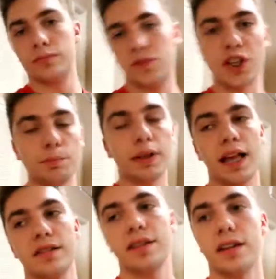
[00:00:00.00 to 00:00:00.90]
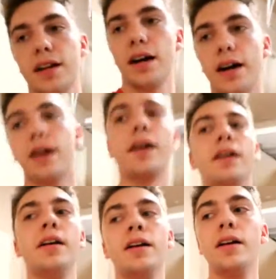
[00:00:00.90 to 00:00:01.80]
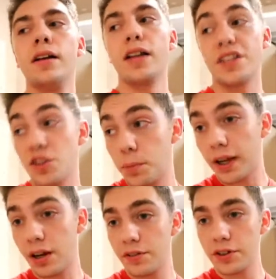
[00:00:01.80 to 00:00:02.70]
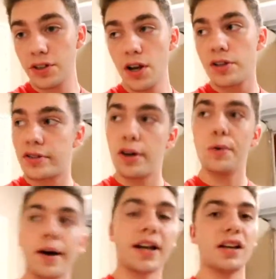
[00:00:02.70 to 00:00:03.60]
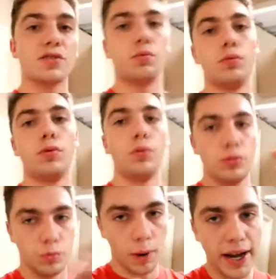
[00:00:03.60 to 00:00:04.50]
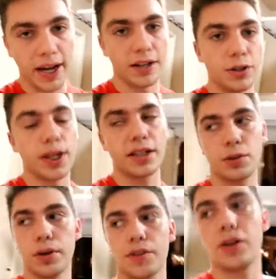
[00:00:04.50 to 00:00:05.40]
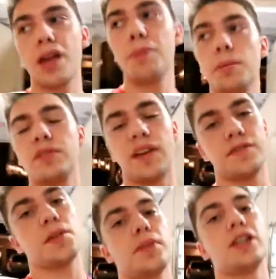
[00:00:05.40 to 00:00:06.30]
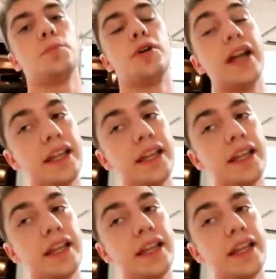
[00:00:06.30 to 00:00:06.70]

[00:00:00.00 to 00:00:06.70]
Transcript: cheap plastic uh, license plate covers. So I guess we'll wait and do that till another day. Maybe if I have something to put